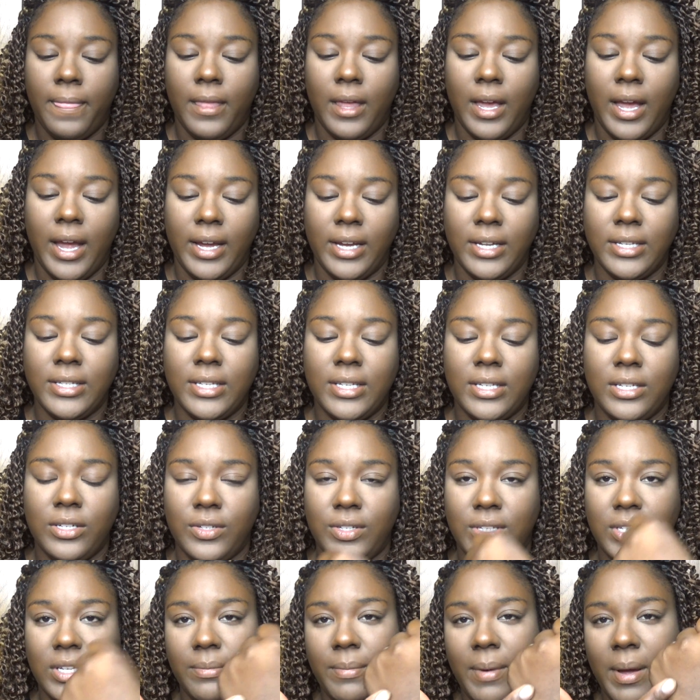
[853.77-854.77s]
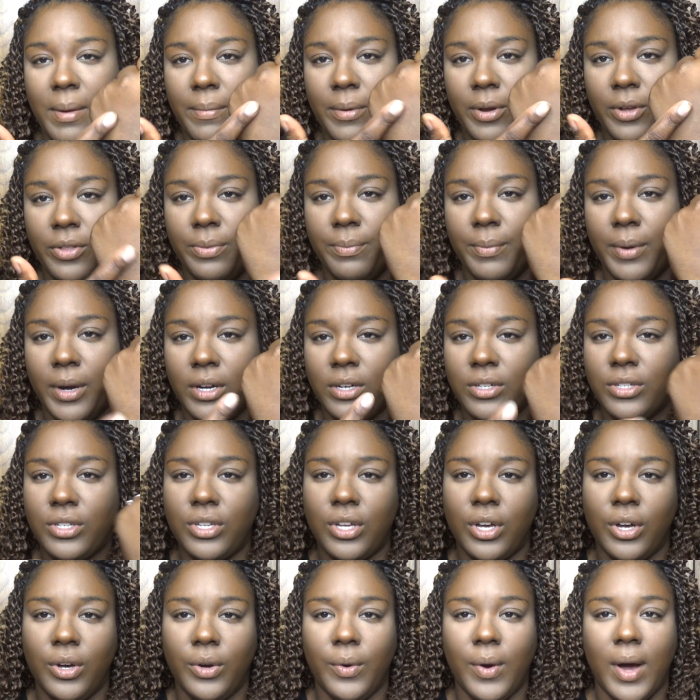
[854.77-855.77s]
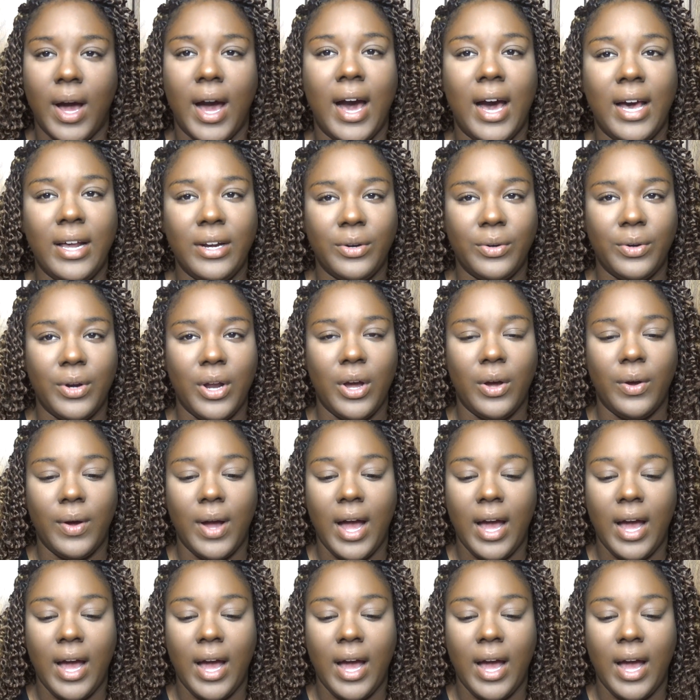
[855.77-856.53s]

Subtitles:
I can still see my birthmark. So I don't know.